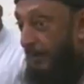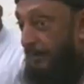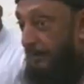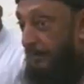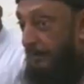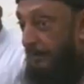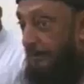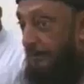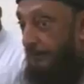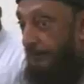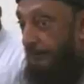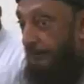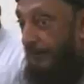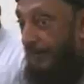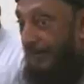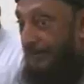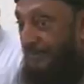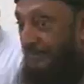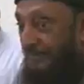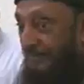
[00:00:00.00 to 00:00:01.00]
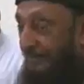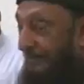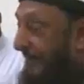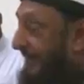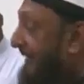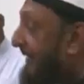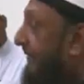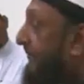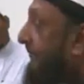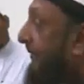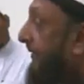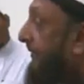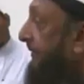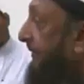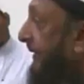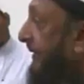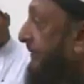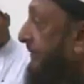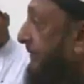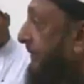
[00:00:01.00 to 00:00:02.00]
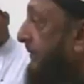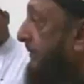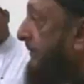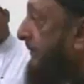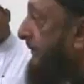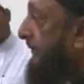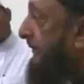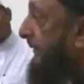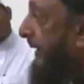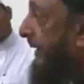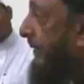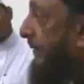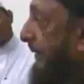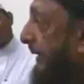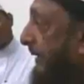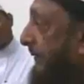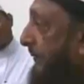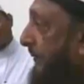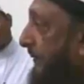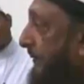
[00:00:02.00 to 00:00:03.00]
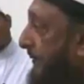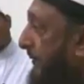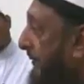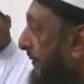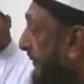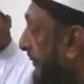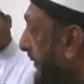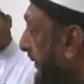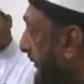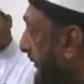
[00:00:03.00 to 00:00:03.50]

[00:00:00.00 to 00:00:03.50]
And it is an invalid transaction to sell that which you